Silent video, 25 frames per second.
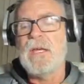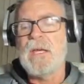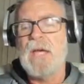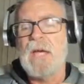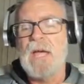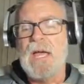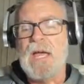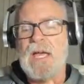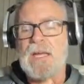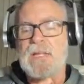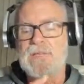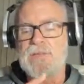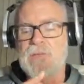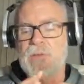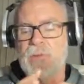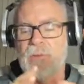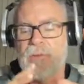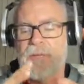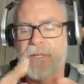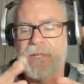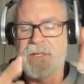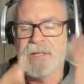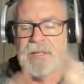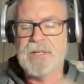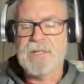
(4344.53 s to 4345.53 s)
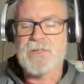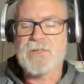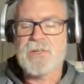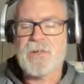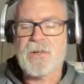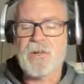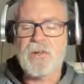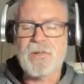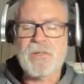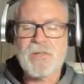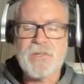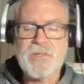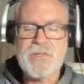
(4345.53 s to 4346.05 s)
as to when the
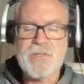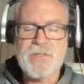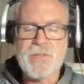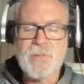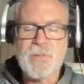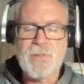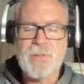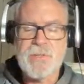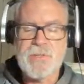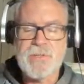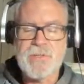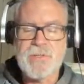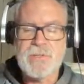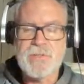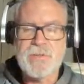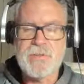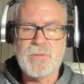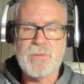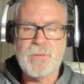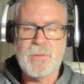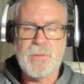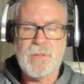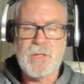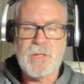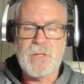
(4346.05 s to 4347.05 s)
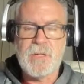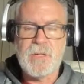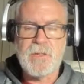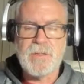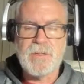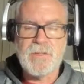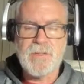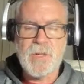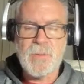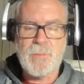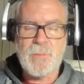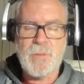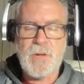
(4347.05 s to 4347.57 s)
Kickstarter is going to
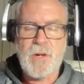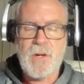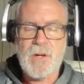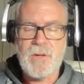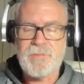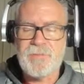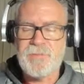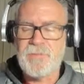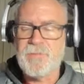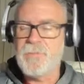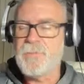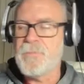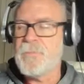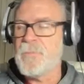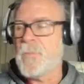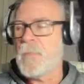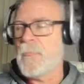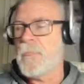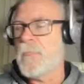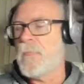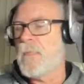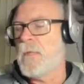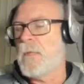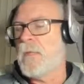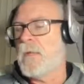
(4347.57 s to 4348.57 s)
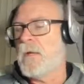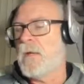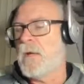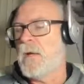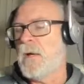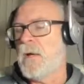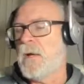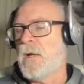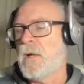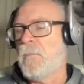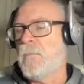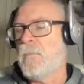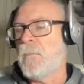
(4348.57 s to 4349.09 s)
jump off.
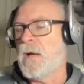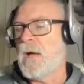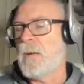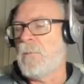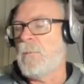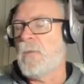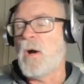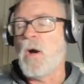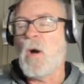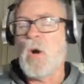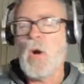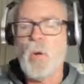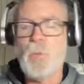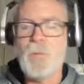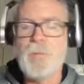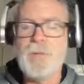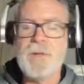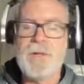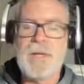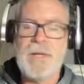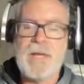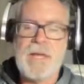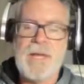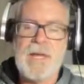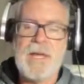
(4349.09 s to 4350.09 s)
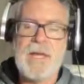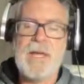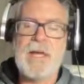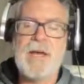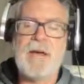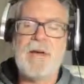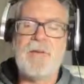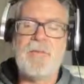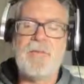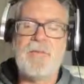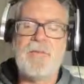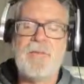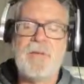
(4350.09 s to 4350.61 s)
I'm hoping to
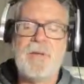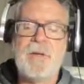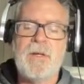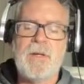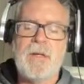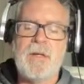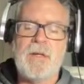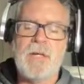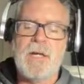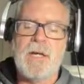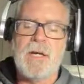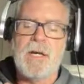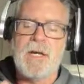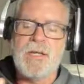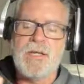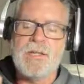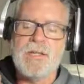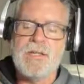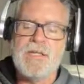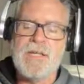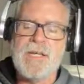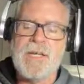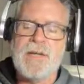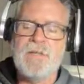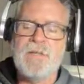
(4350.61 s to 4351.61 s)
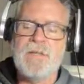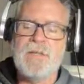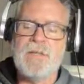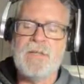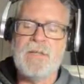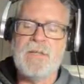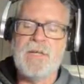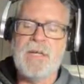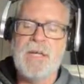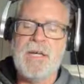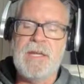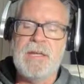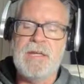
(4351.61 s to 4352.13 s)
have Devin
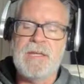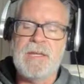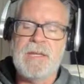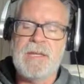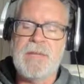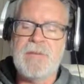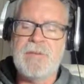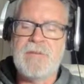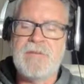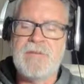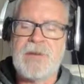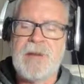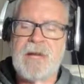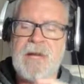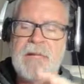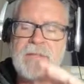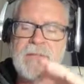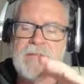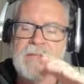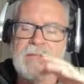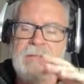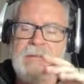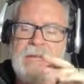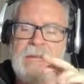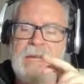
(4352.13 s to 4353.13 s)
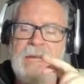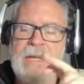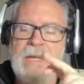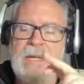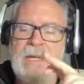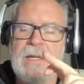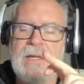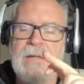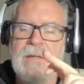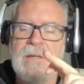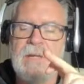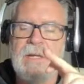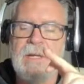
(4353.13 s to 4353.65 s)
and Keith Tracton
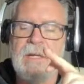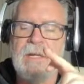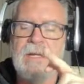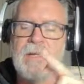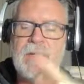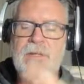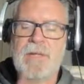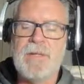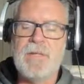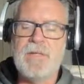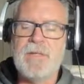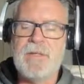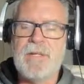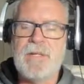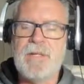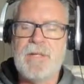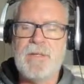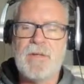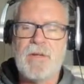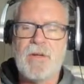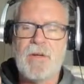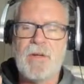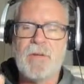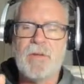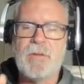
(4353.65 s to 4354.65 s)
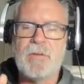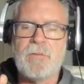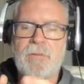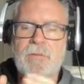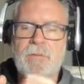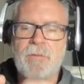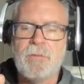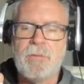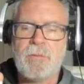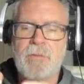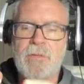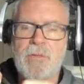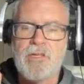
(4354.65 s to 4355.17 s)
and David Heath on
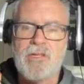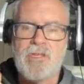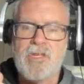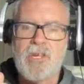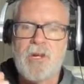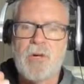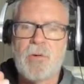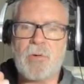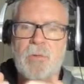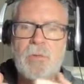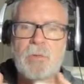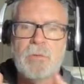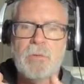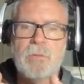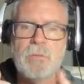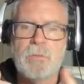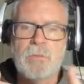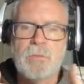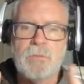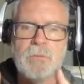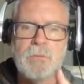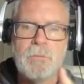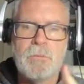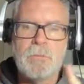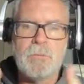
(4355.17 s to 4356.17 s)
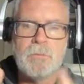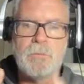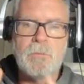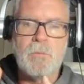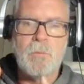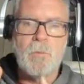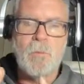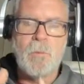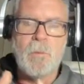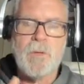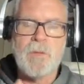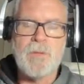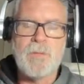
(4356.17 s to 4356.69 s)
the show
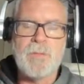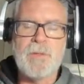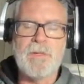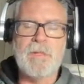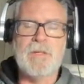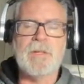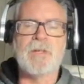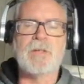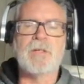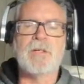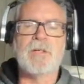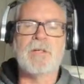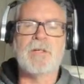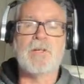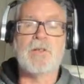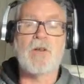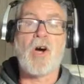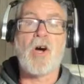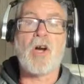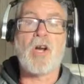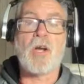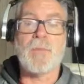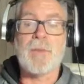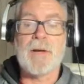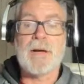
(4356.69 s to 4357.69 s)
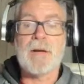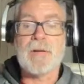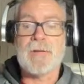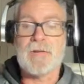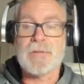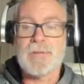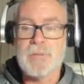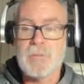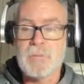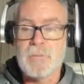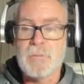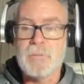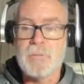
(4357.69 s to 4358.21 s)
with me to talk about it,
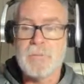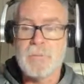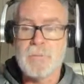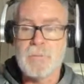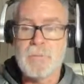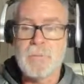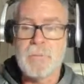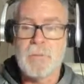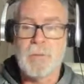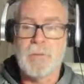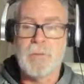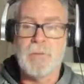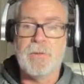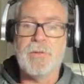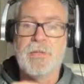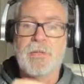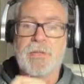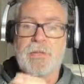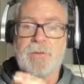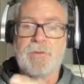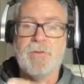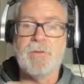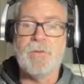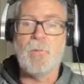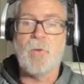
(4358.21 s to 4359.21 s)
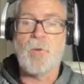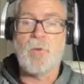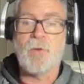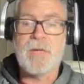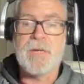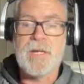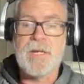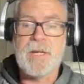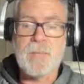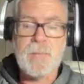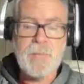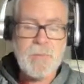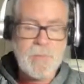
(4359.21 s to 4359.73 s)
in even more
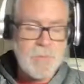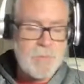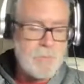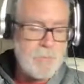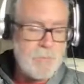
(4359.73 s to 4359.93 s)
depth.